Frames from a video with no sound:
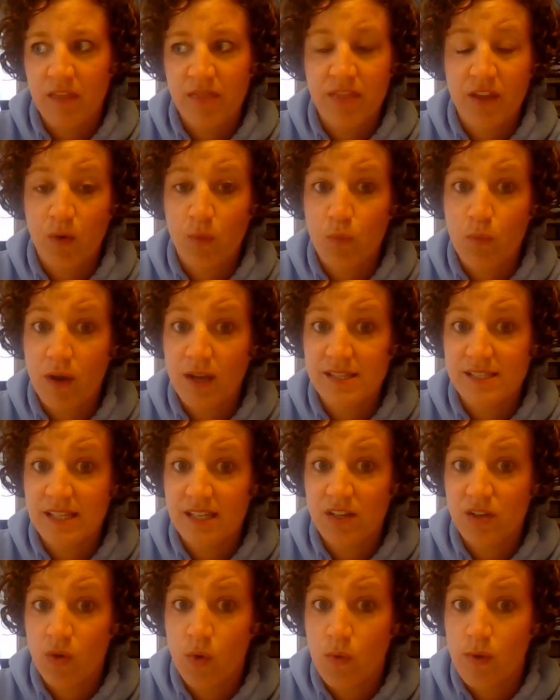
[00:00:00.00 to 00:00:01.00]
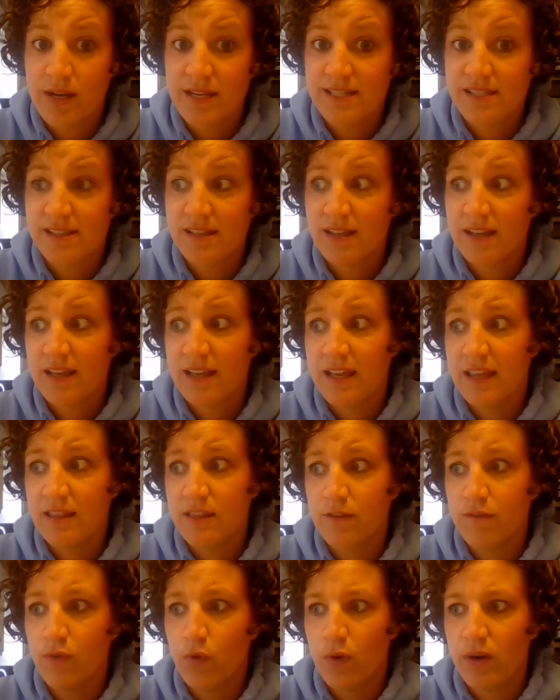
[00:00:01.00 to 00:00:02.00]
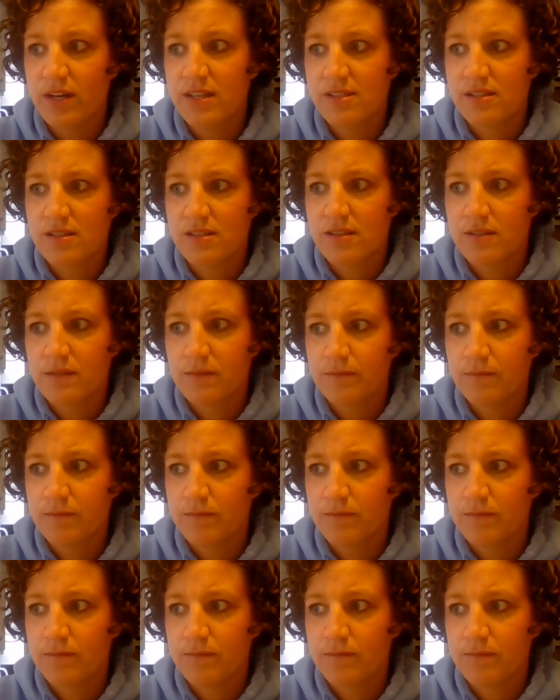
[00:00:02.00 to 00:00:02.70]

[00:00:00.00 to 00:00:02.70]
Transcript: There wasn't noise in the forest.